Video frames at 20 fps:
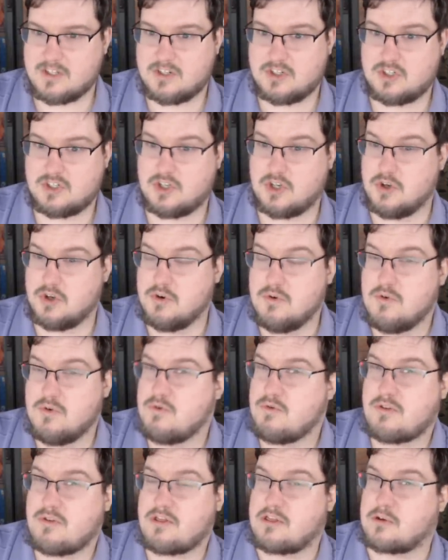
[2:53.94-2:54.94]

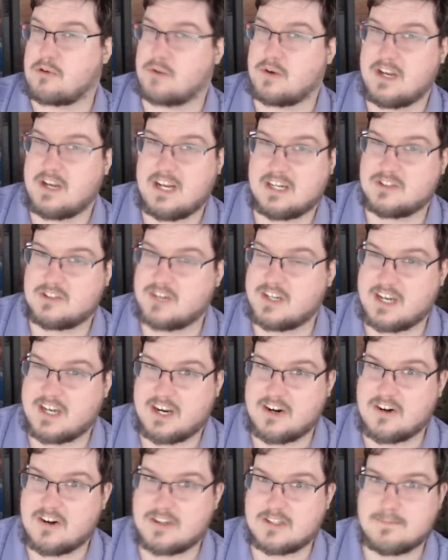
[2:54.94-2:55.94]
200-300
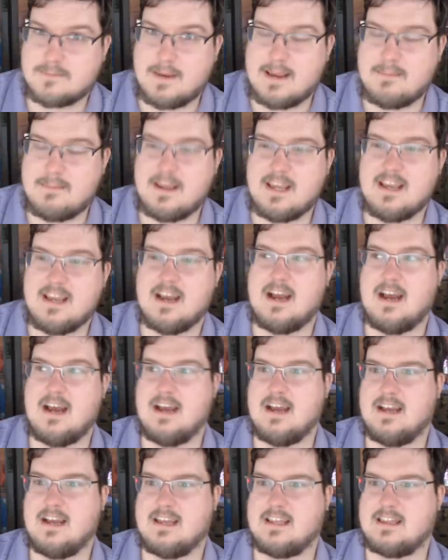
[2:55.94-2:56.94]
years maybe,
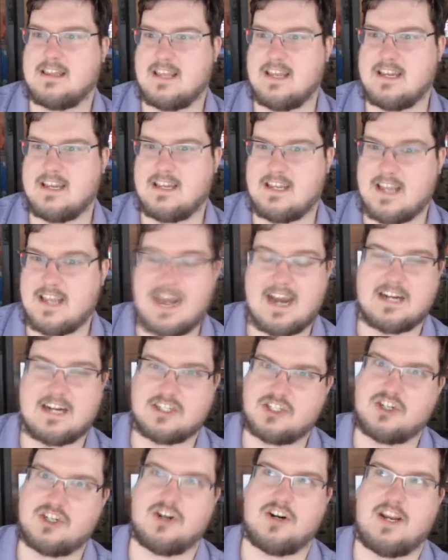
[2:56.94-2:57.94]
then yeah,
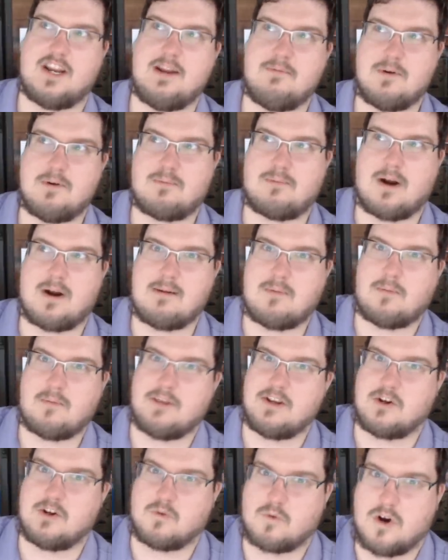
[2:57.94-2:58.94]
sure, he would
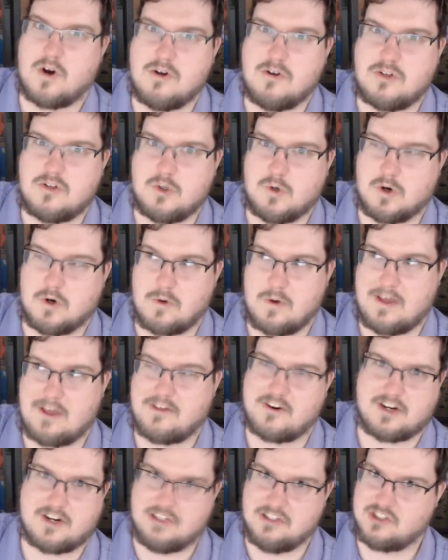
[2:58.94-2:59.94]
probably grow to a
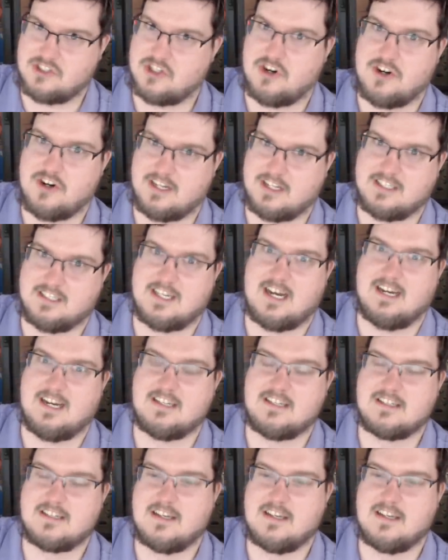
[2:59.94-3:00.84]
rather concerning size.